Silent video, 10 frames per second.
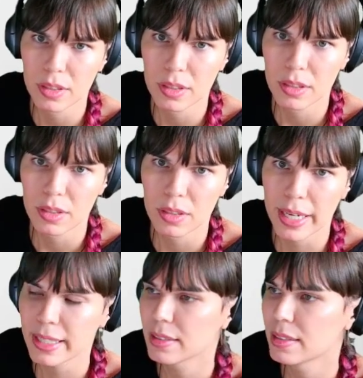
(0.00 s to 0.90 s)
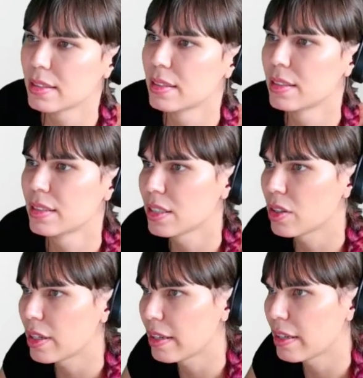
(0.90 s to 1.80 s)
right? So
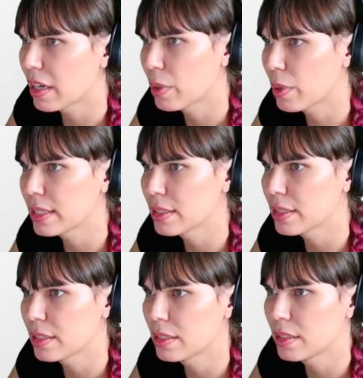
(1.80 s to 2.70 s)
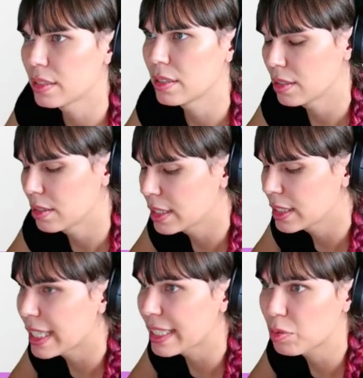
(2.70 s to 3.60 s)
if I want,
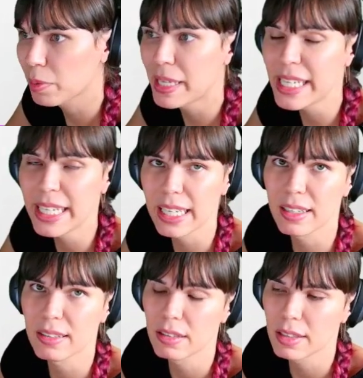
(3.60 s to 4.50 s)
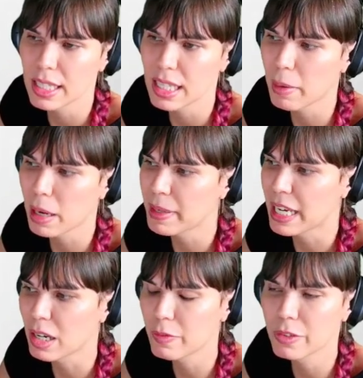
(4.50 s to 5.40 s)
since that's repeating, it might be
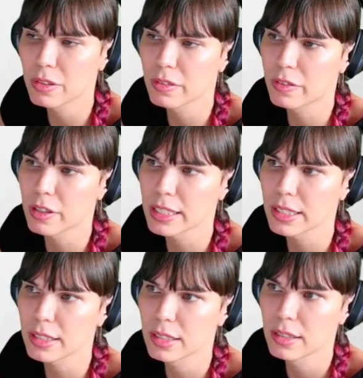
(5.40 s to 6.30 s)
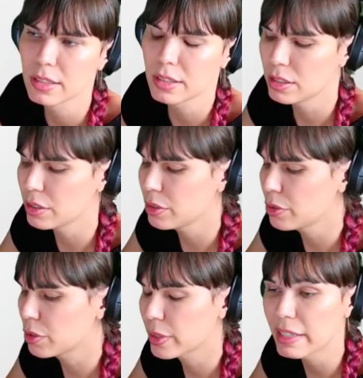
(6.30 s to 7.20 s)
helpful for us to
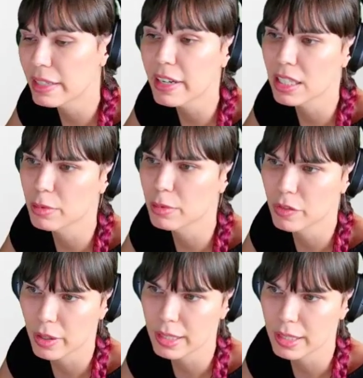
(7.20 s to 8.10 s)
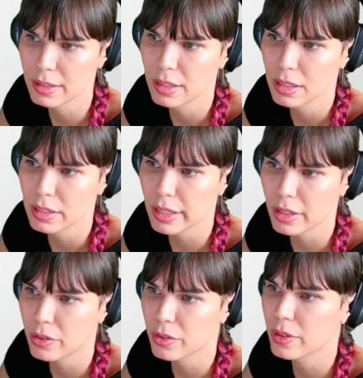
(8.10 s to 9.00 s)
create a variable for it.
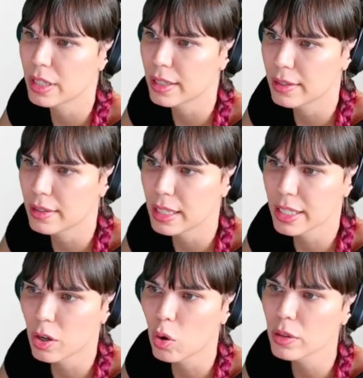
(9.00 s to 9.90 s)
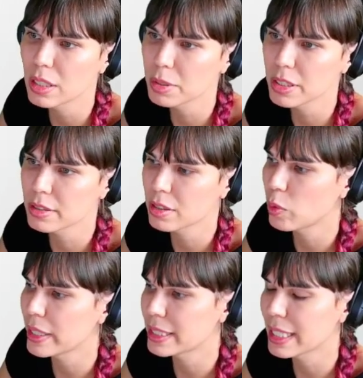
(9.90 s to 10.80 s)
So it's a whole number, so
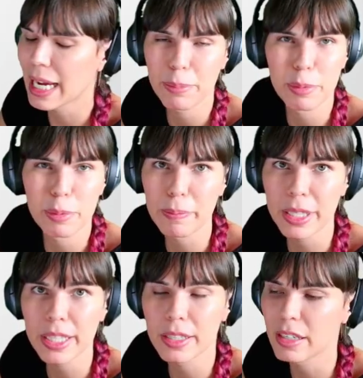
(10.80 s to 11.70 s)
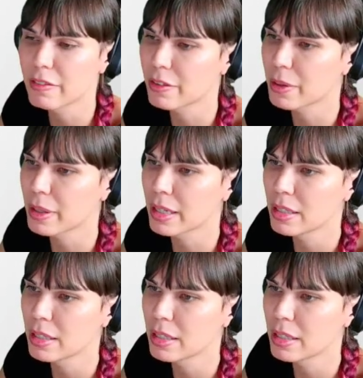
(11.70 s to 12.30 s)
what type might be good for,